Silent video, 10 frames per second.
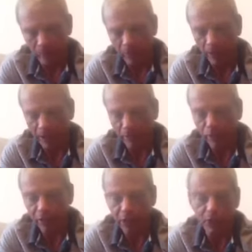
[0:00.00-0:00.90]
with that
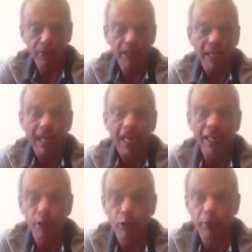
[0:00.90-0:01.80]
price on,
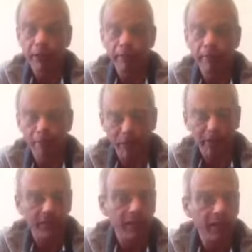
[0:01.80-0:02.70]
and the
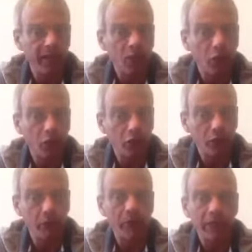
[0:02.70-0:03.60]
shopkeeper or the
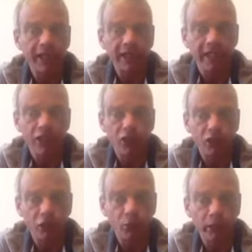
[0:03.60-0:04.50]
supermarket
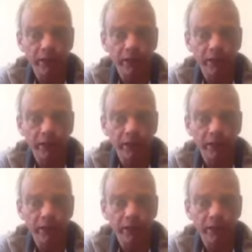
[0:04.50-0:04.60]
charges what they